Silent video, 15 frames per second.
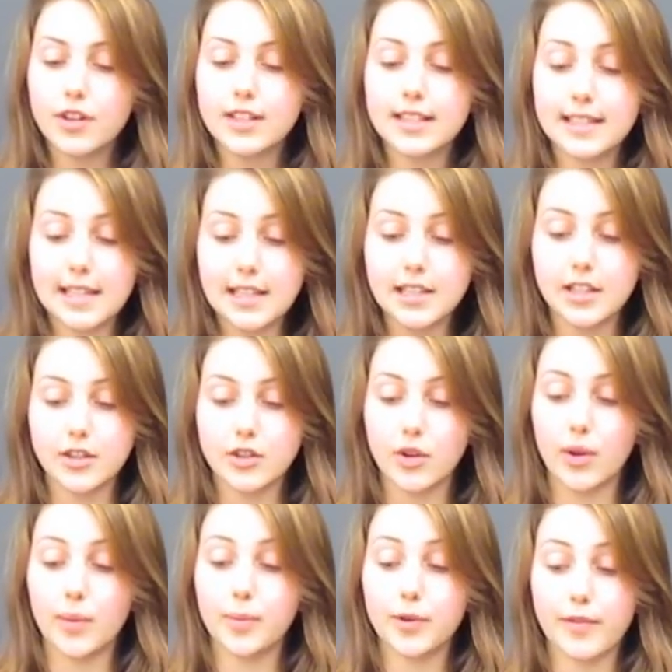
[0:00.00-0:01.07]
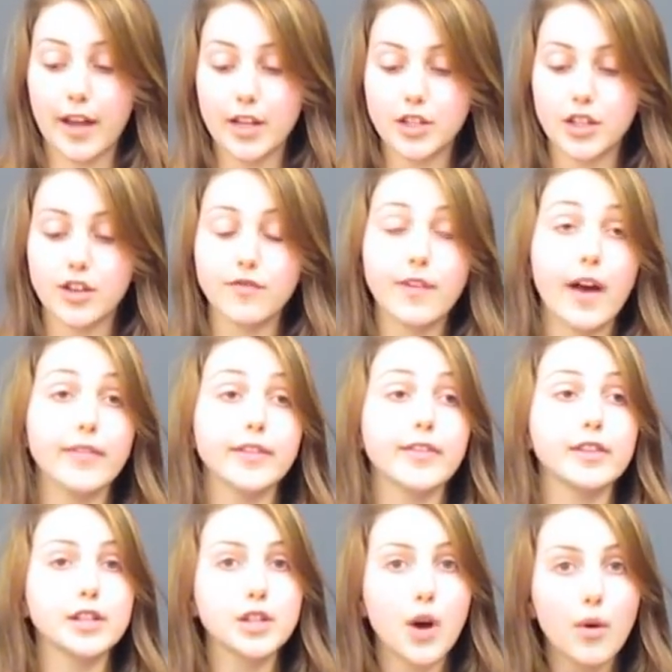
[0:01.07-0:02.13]
for Disease Control and Prevention found
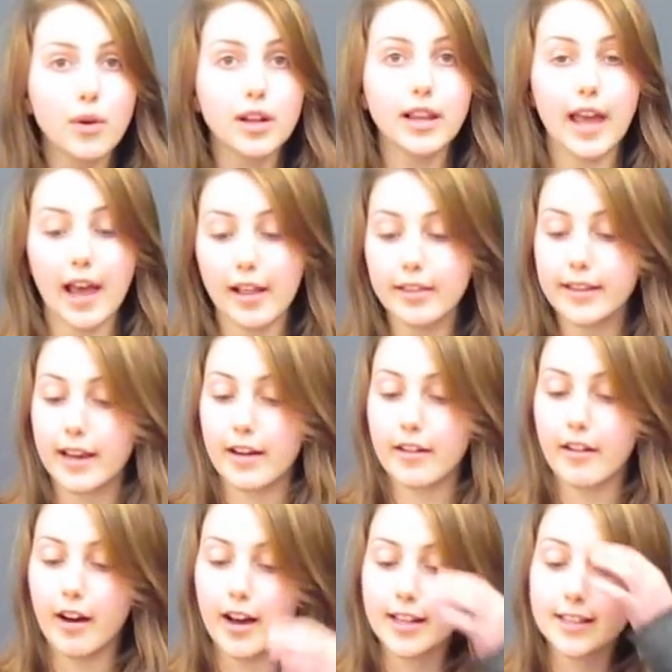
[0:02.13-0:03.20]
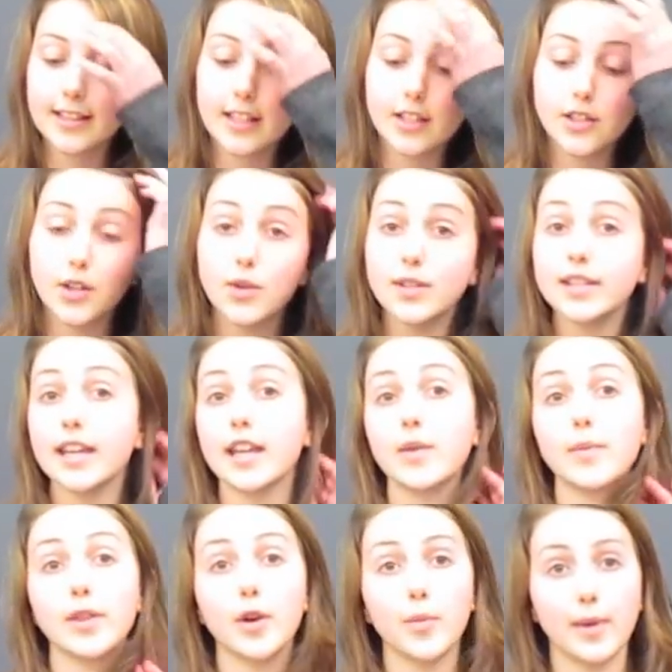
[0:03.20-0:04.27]
that the total healthcare costs
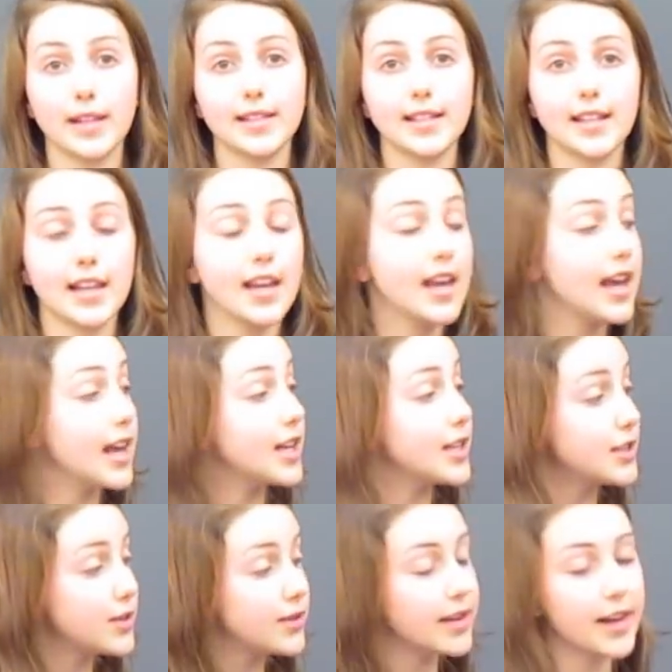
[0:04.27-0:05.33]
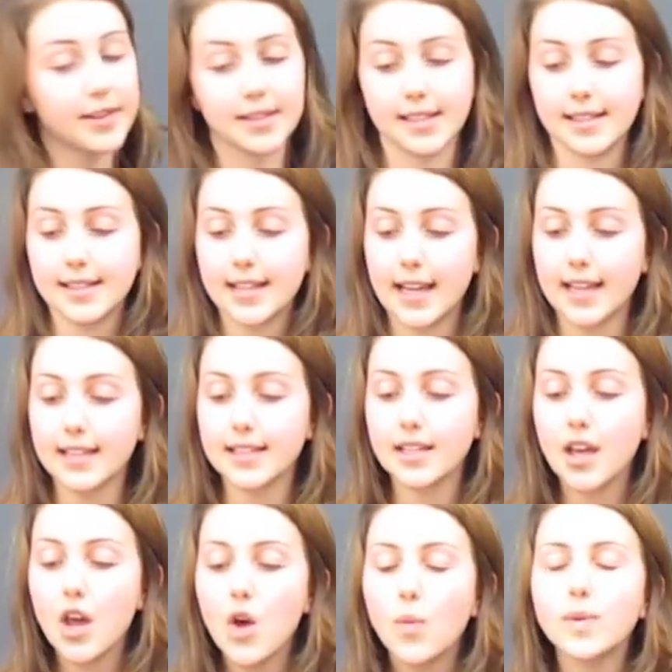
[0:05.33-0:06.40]
associated with obesity in 2006
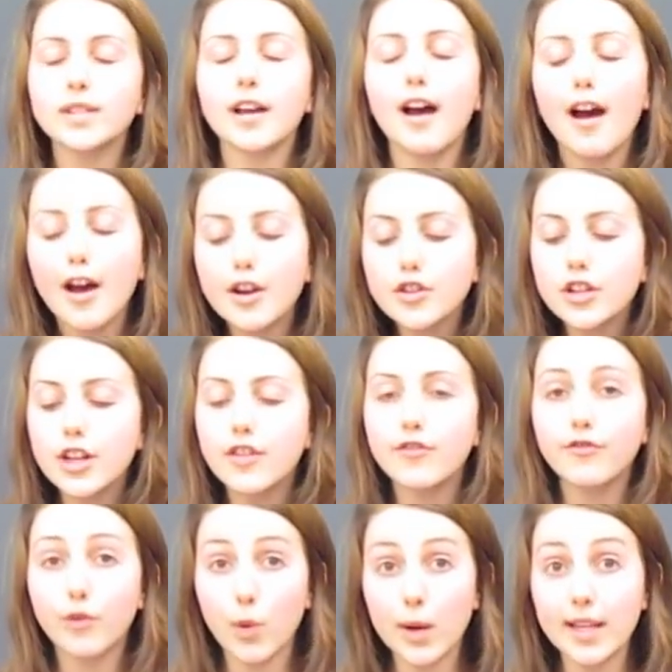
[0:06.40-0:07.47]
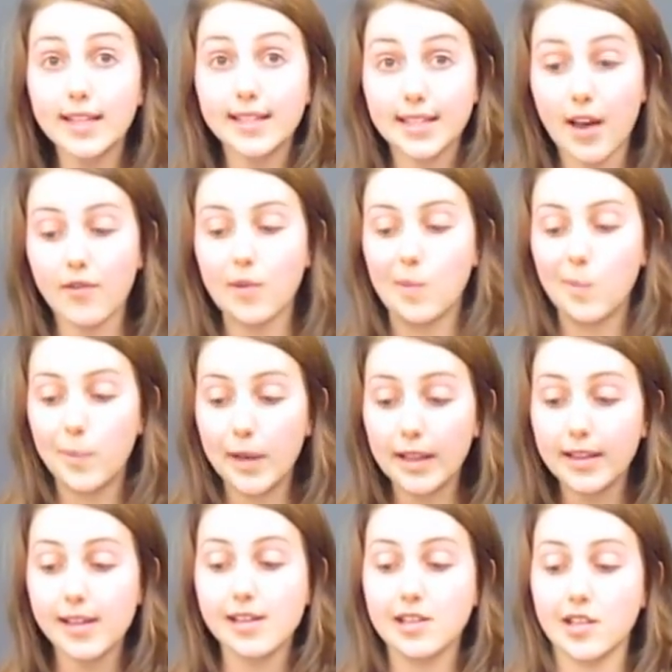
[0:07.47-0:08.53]
was $147
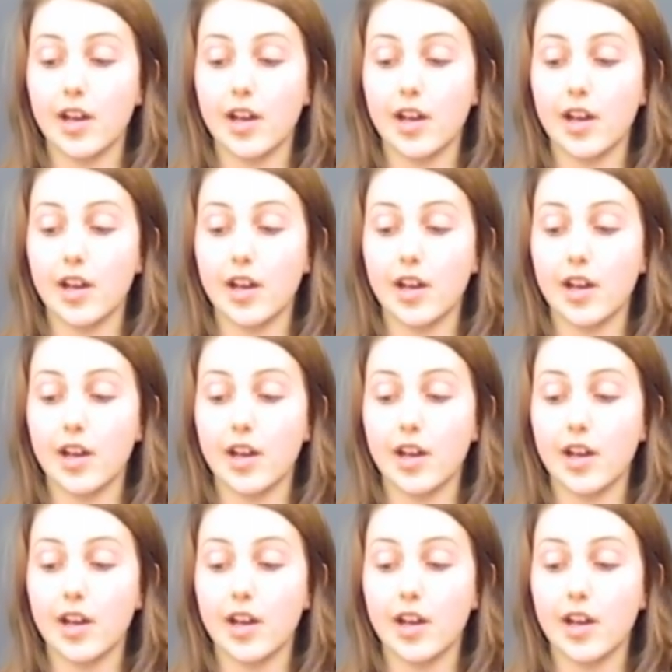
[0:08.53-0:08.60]
billion